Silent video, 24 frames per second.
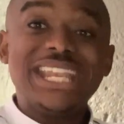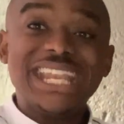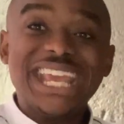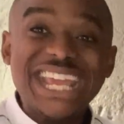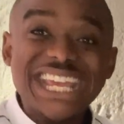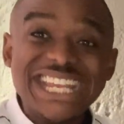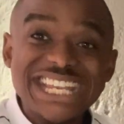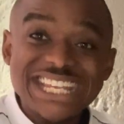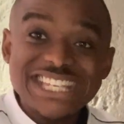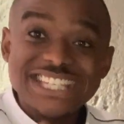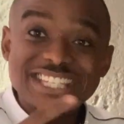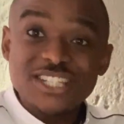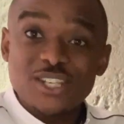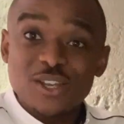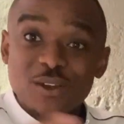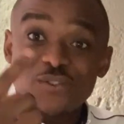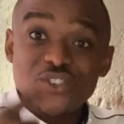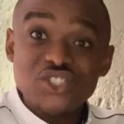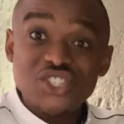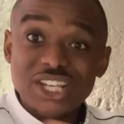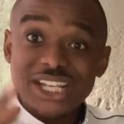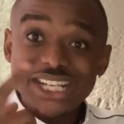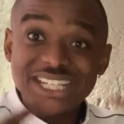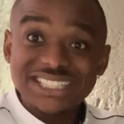energy of
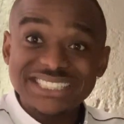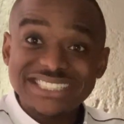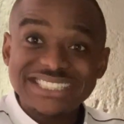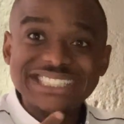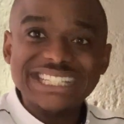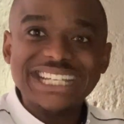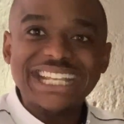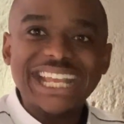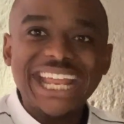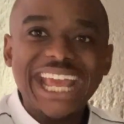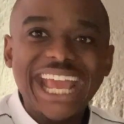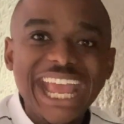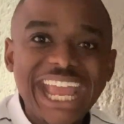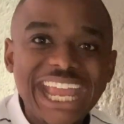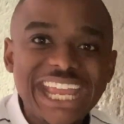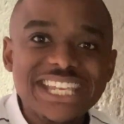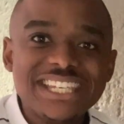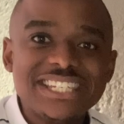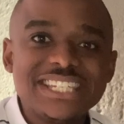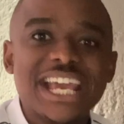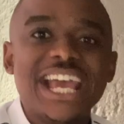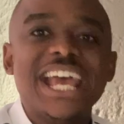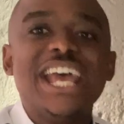jealousy and hate,